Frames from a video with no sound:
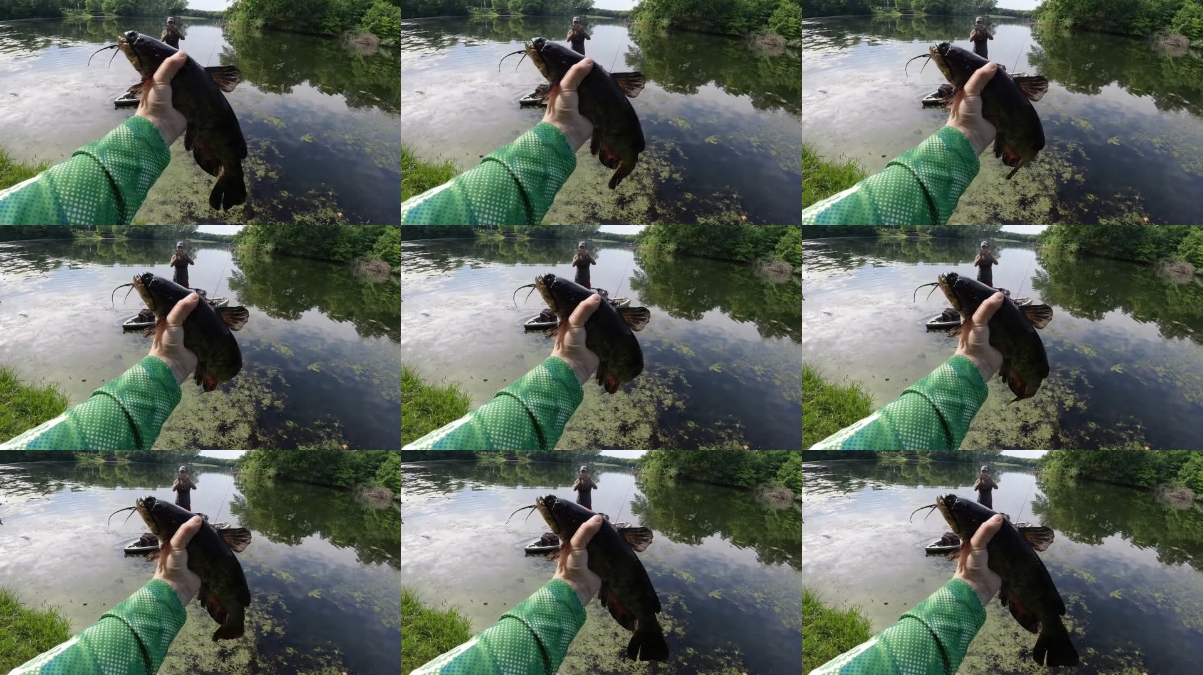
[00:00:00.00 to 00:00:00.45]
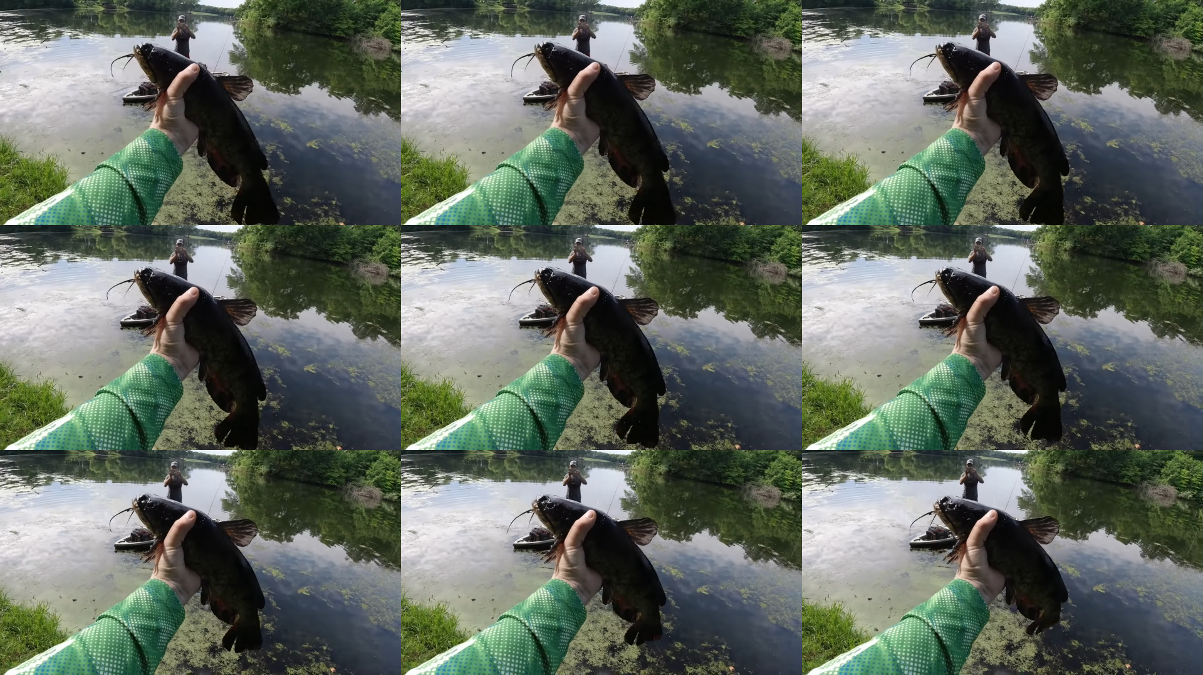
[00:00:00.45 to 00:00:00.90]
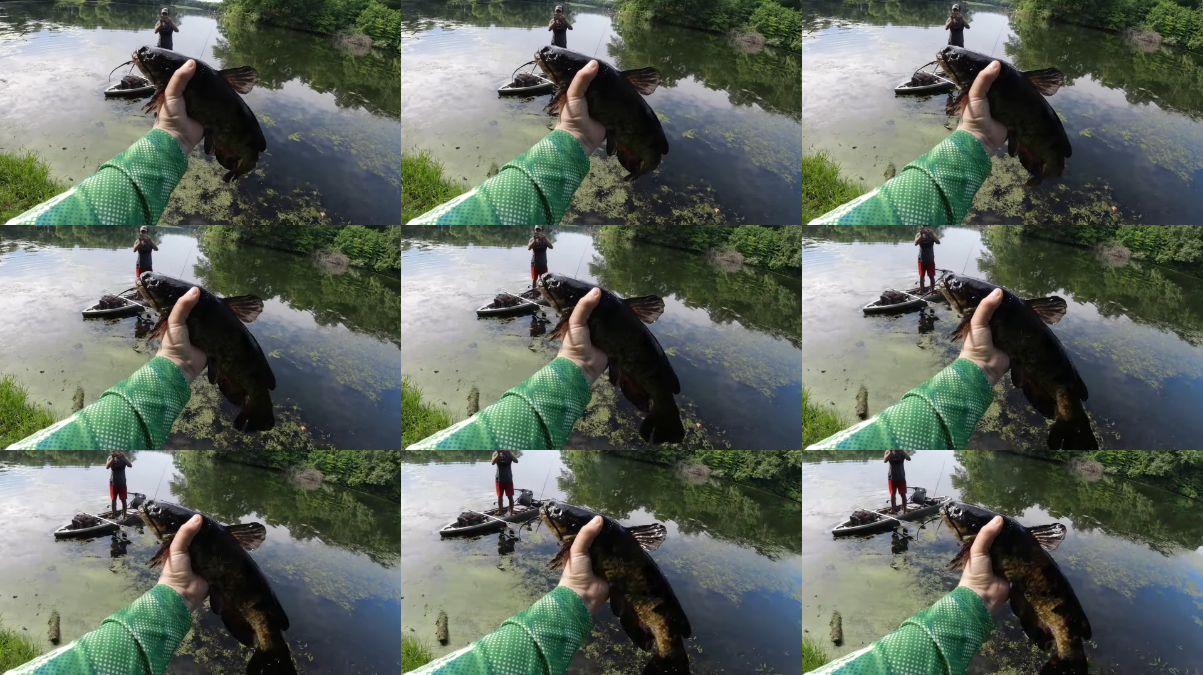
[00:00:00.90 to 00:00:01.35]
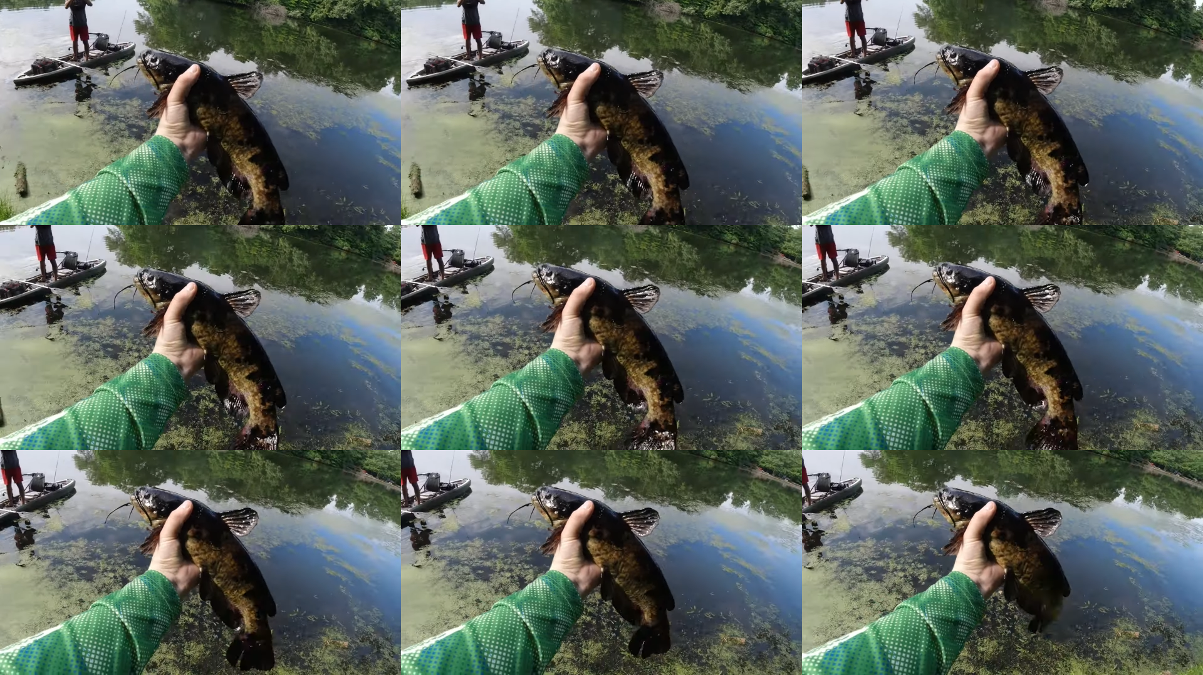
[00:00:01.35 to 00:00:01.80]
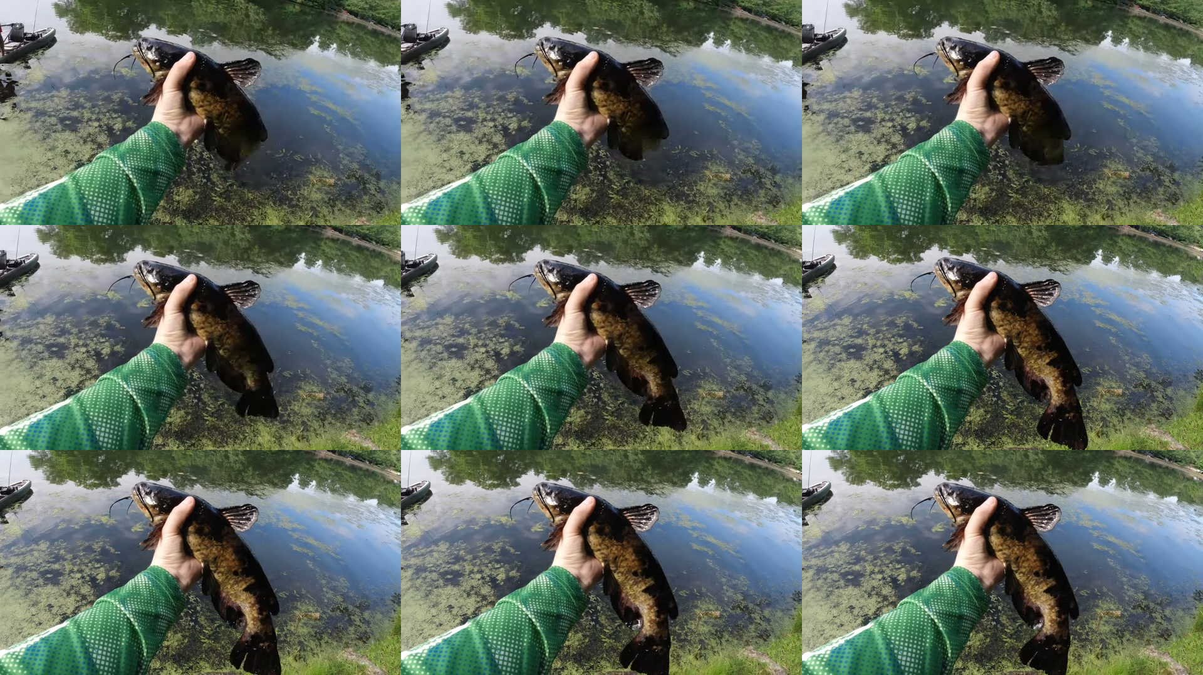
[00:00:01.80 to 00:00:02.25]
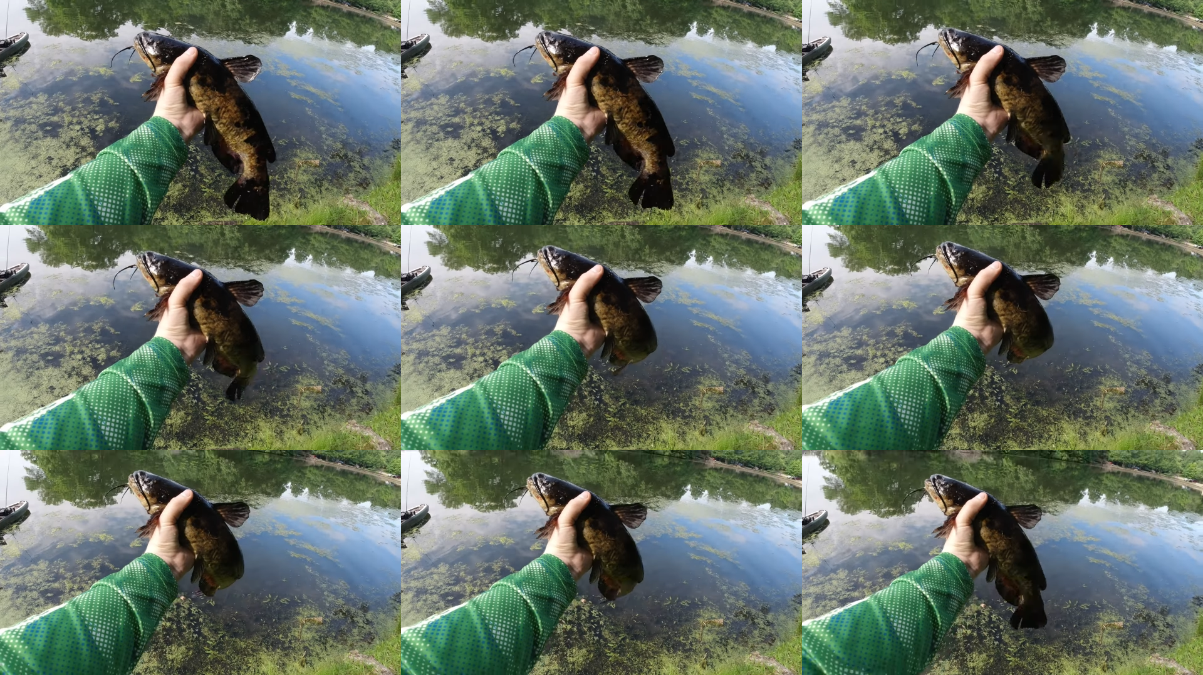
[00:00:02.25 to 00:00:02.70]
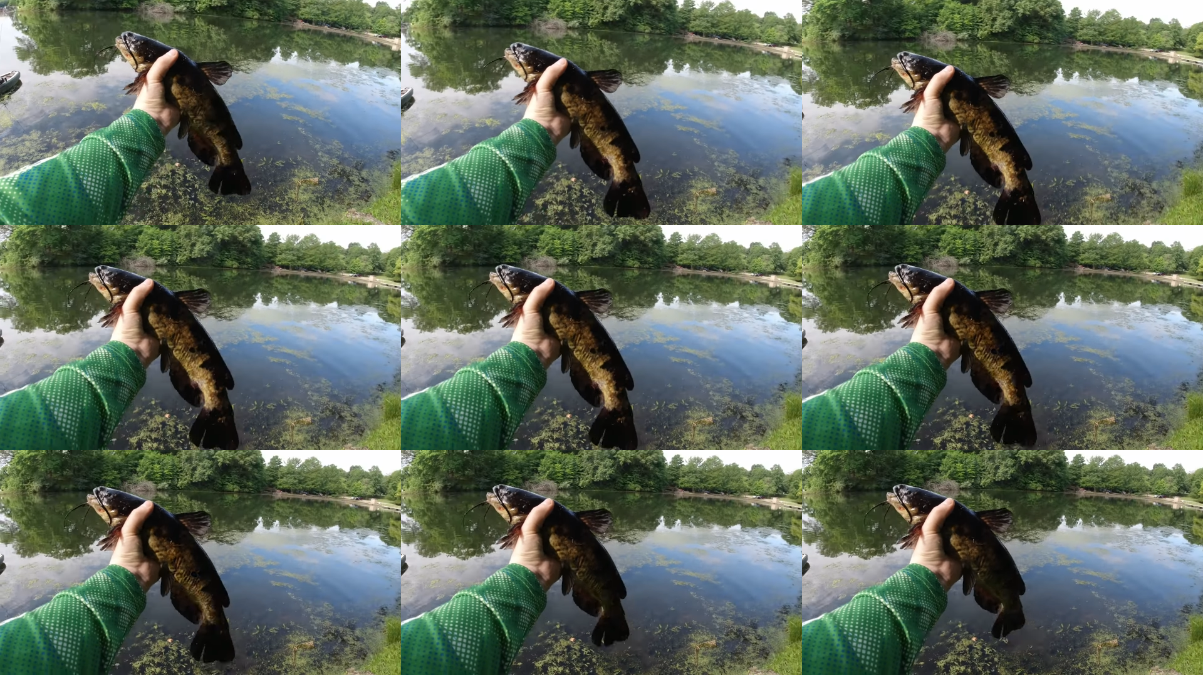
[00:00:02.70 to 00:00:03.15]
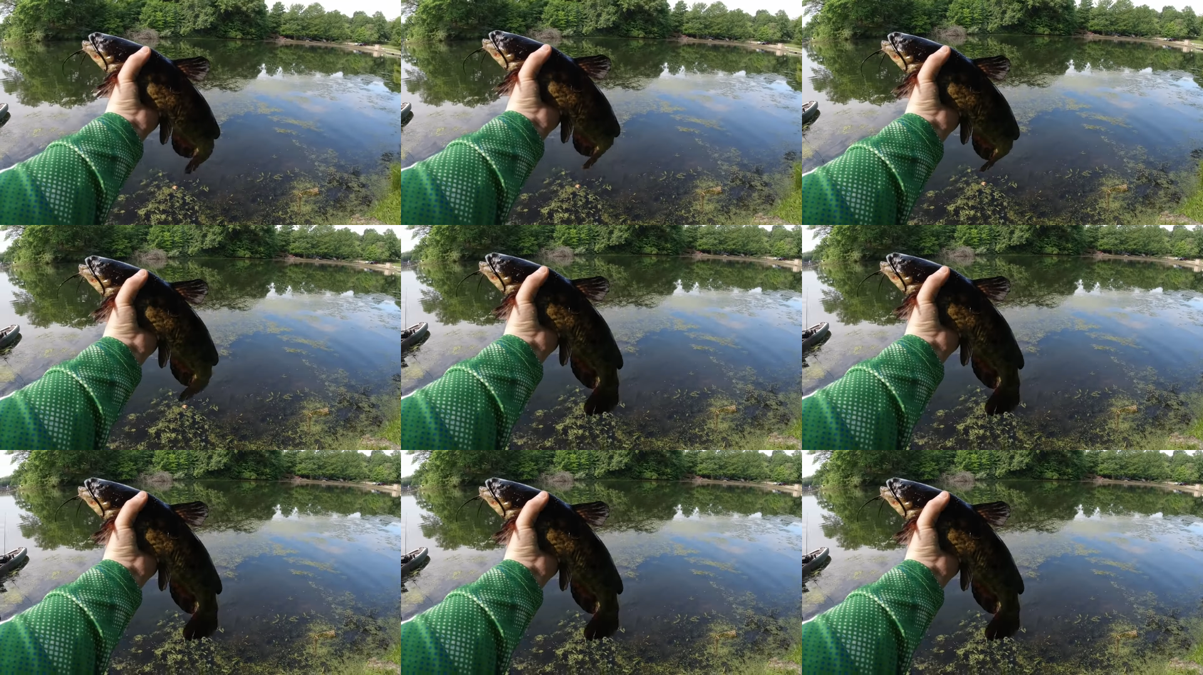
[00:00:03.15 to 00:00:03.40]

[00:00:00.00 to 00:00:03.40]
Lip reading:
No face is visible, so there are no lips to read.